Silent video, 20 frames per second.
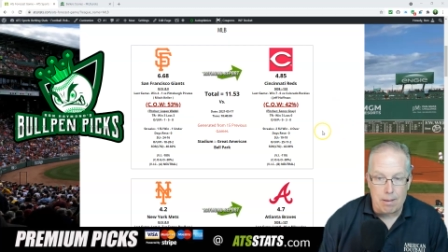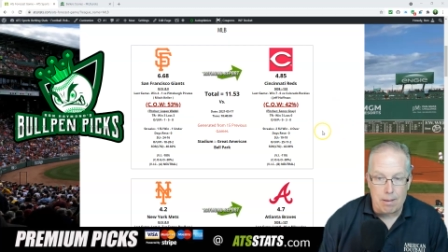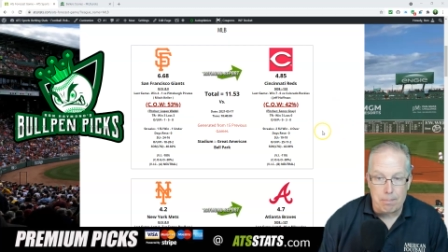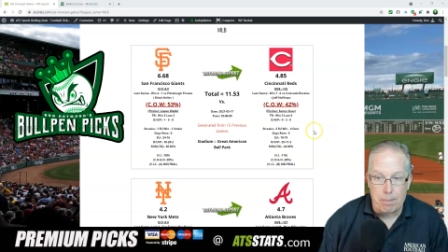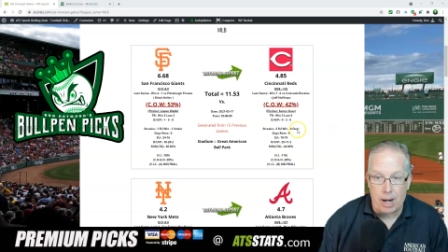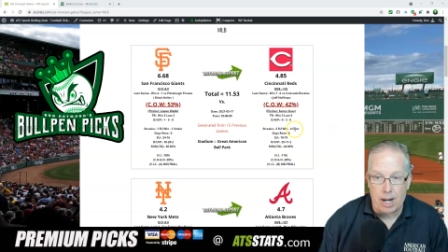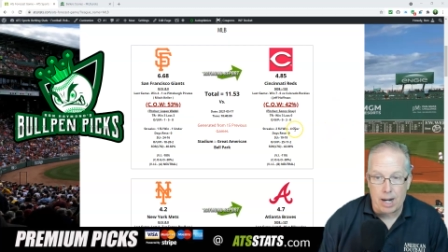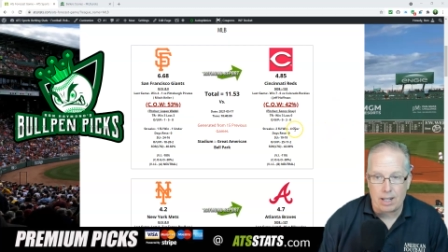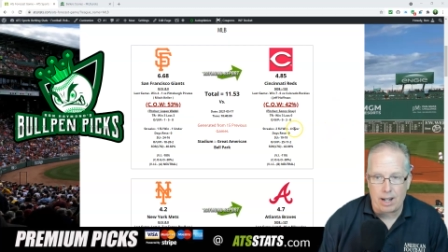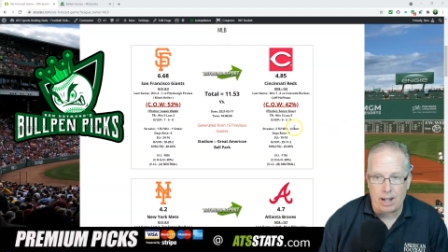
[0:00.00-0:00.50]

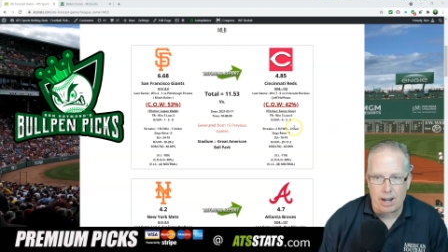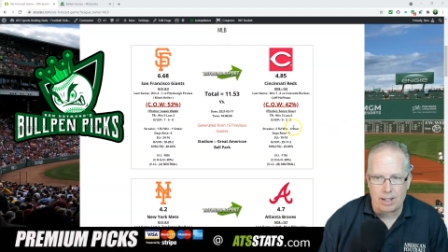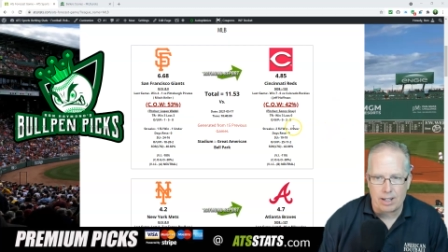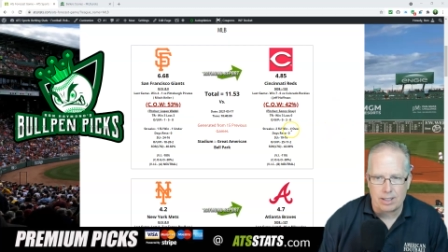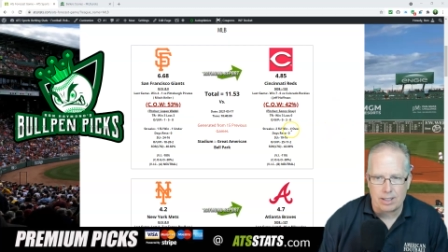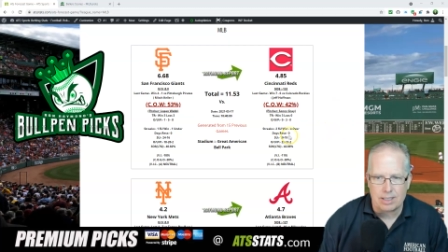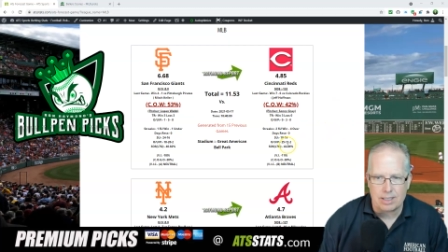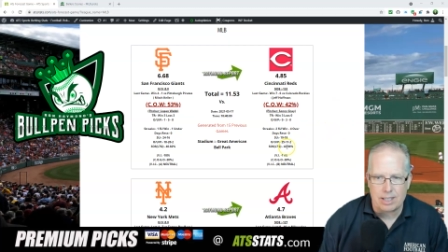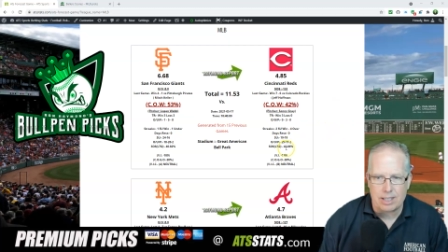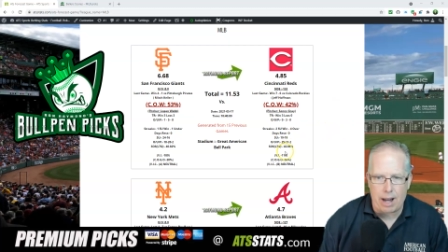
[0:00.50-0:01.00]
My line
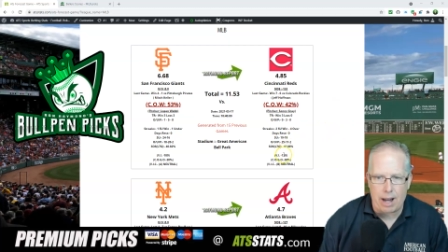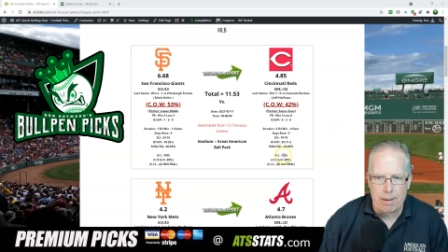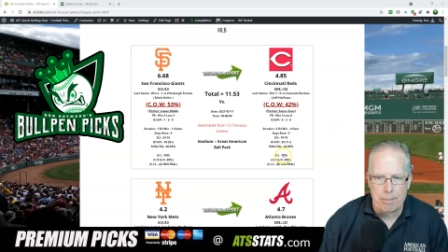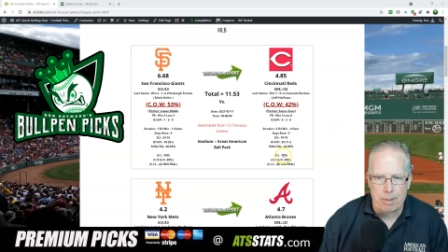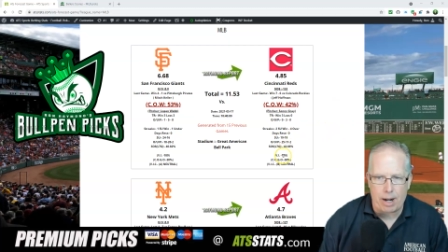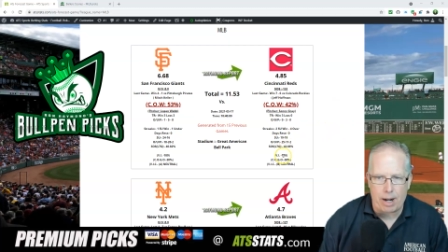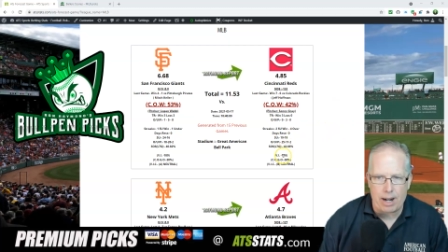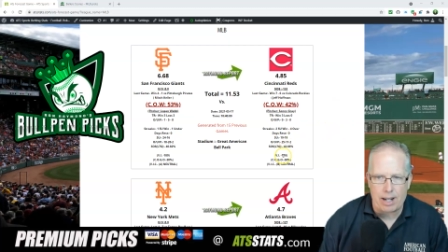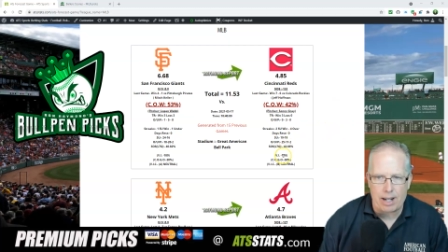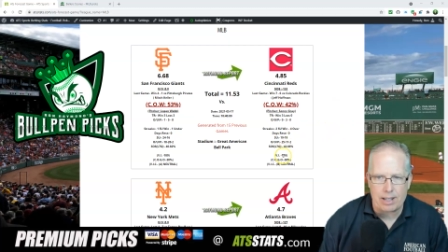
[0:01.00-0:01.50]
on this game,
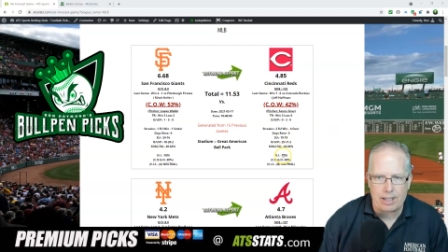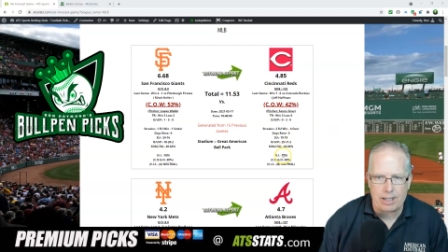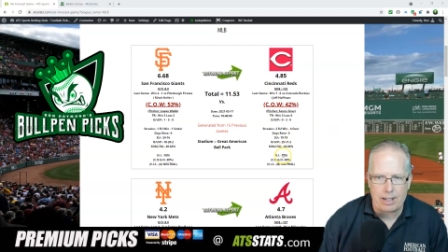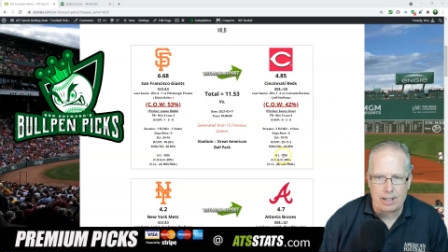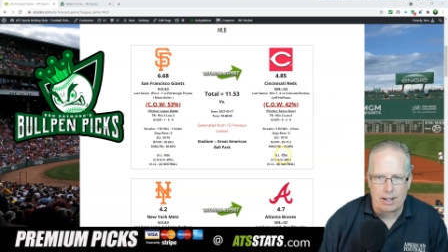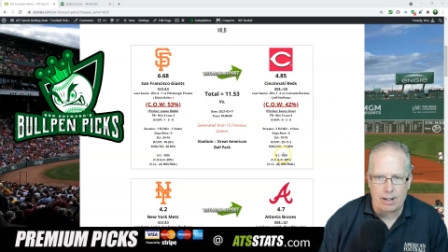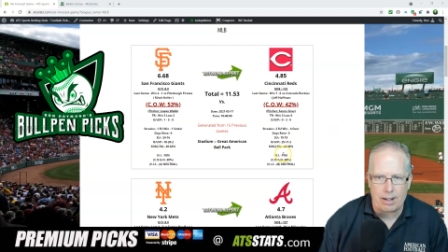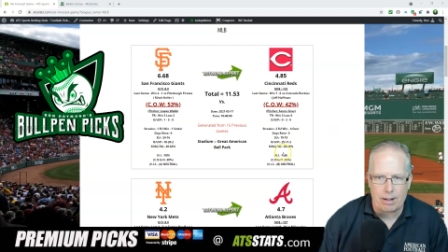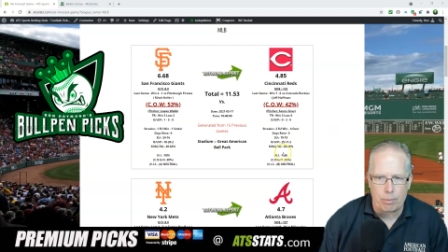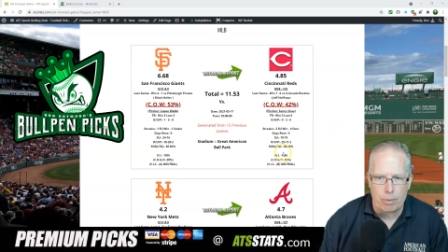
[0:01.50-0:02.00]
I had
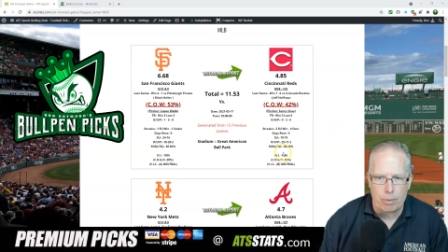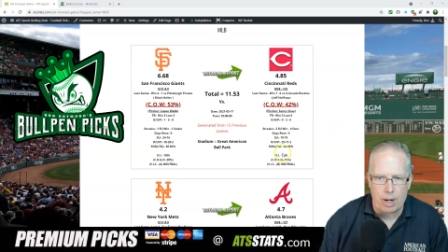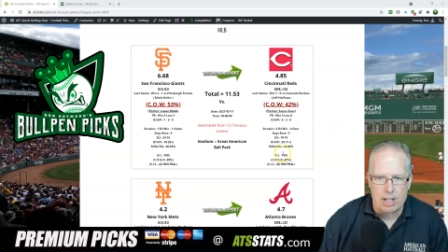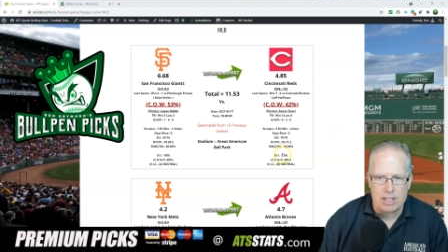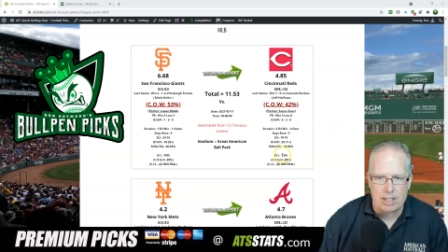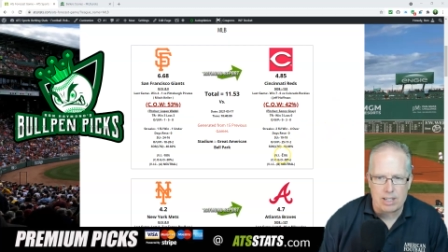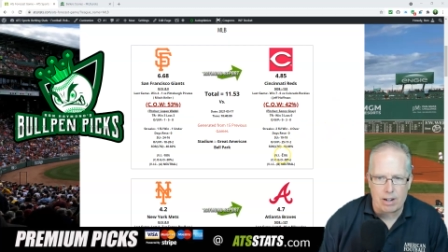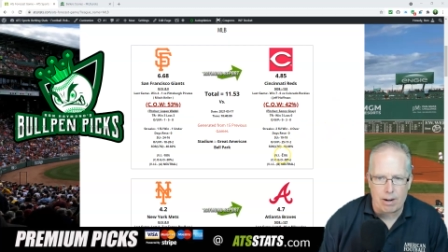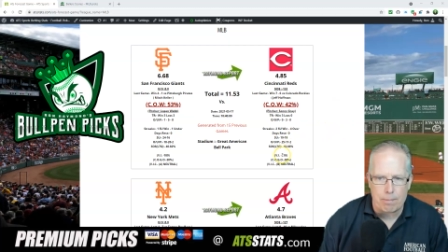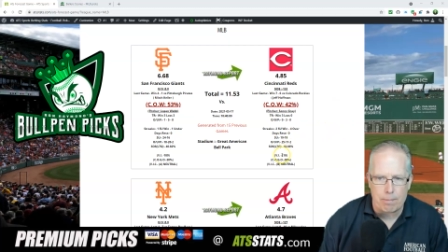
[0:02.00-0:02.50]
the uh,
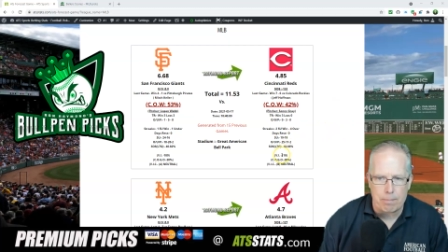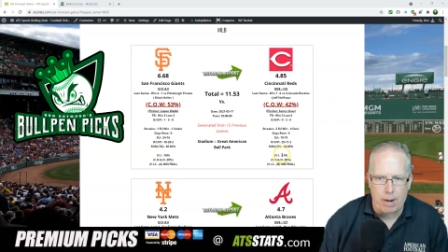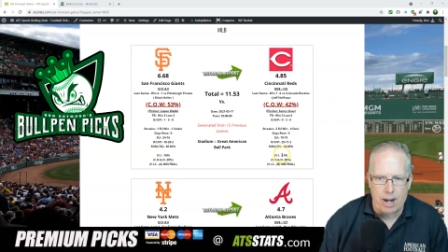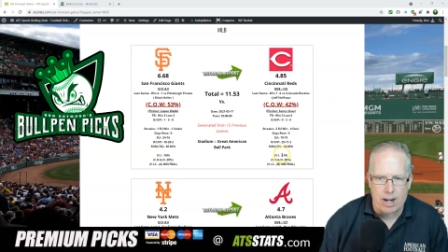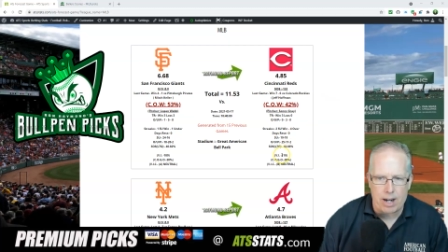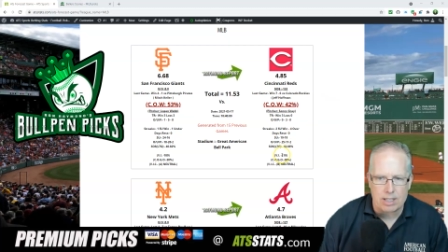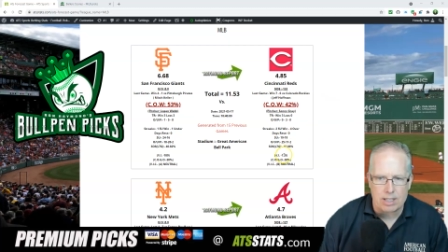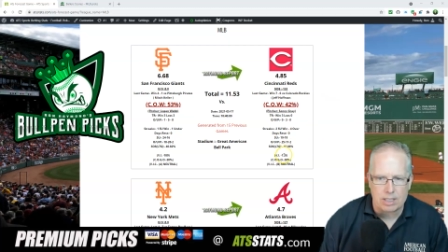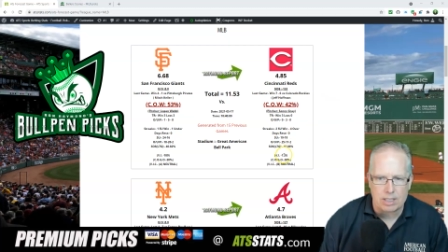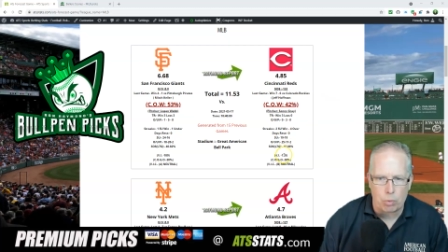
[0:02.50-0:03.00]
Reds here at
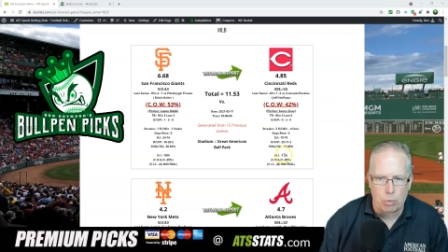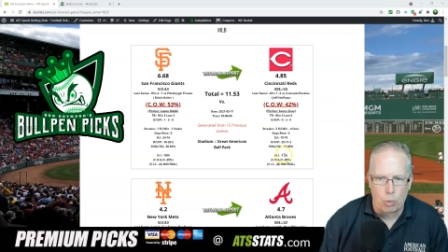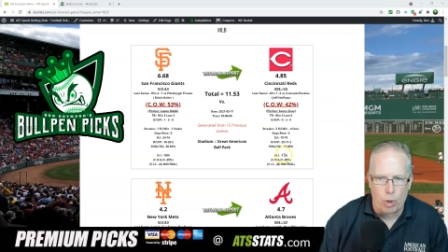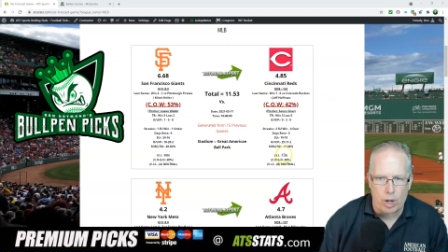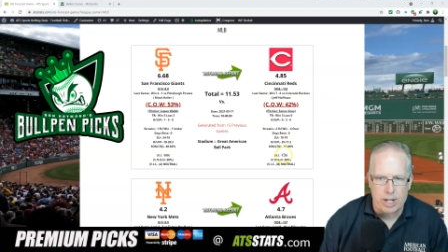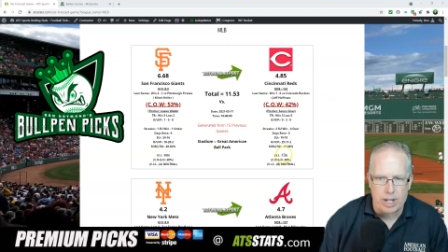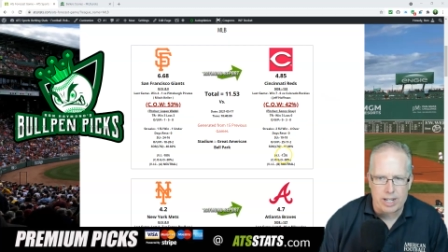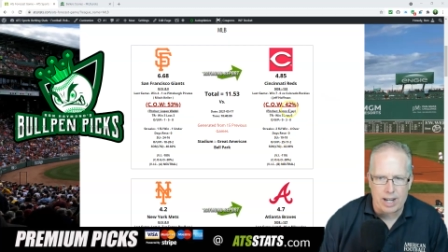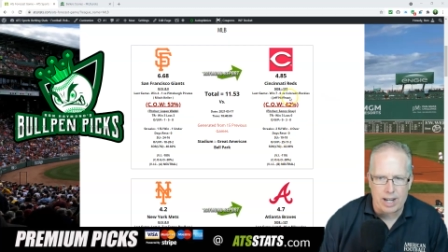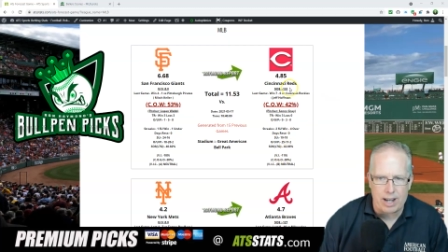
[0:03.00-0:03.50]
minus
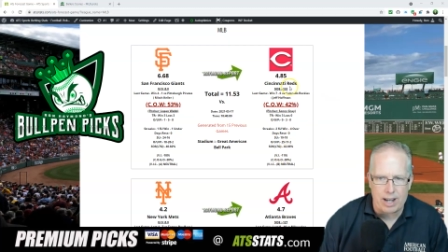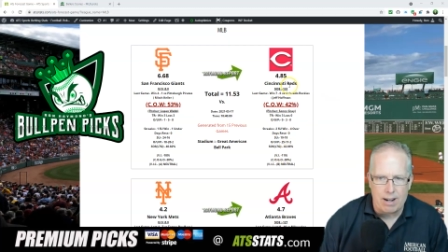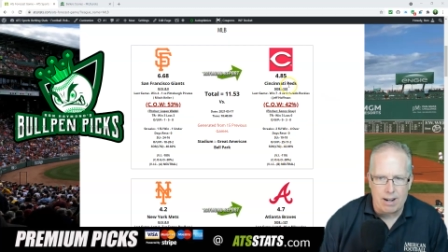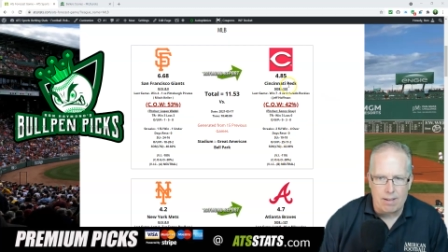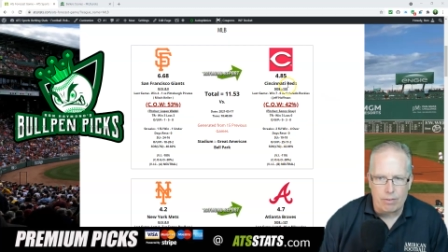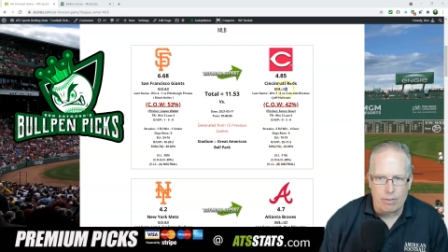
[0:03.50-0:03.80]
110.